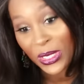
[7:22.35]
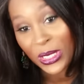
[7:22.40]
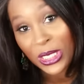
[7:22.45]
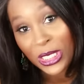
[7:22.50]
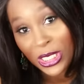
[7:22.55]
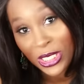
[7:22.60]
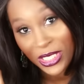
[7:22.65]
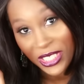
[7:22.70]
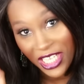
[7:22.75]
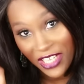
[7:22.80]

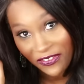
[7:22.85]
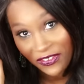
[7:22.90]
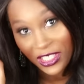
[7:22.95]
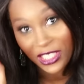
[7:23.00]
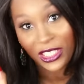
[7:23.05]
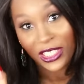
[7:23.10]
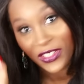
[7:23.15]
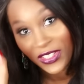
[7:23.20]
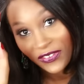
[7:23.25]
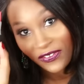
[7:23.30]
This is
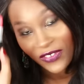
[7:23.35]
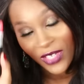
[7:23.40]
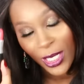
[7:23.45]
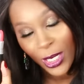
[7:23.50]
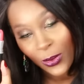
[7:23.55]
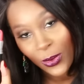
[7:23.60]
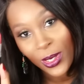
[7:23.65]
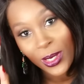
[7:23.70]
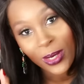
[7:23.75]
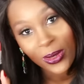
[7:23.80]
definitely the
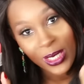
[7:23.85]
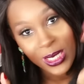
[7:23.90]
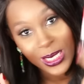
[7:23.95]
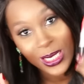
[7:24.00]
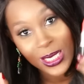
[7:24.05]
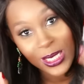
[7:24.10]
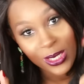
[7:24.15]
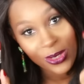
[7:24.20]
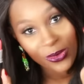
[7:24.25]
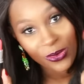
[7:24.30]
fake one and
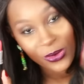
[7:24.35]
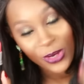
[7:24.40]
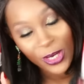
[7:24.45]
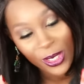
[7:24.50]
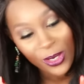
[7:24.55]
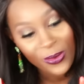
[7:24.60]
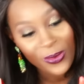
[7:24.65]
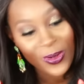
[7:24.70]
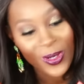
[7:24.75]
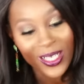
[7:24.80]
this is the
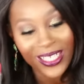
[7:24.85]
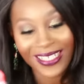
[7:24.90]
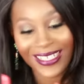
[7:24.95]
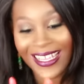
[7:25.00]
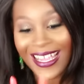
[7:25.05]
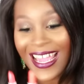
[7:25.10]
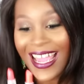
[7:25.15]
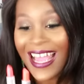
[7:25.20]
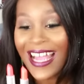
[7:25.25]
real one.